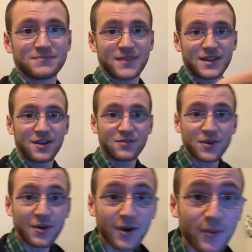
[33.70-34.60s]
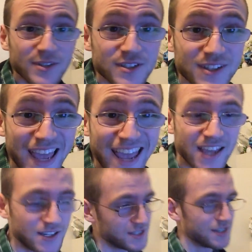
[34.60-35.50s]
Another viewer, what's your
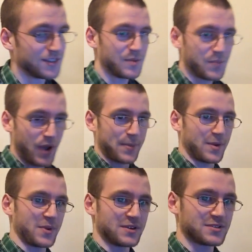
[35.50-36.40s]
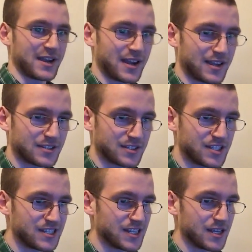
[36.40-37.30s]
gauge? Let me pop it up here so I can actually
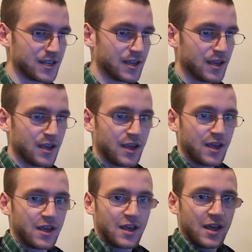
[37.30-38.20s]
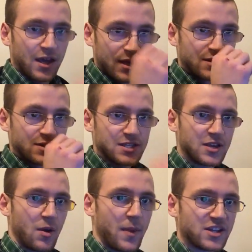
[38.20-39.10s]
see
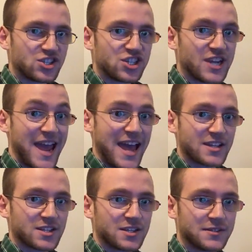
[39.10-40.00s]
all my chat.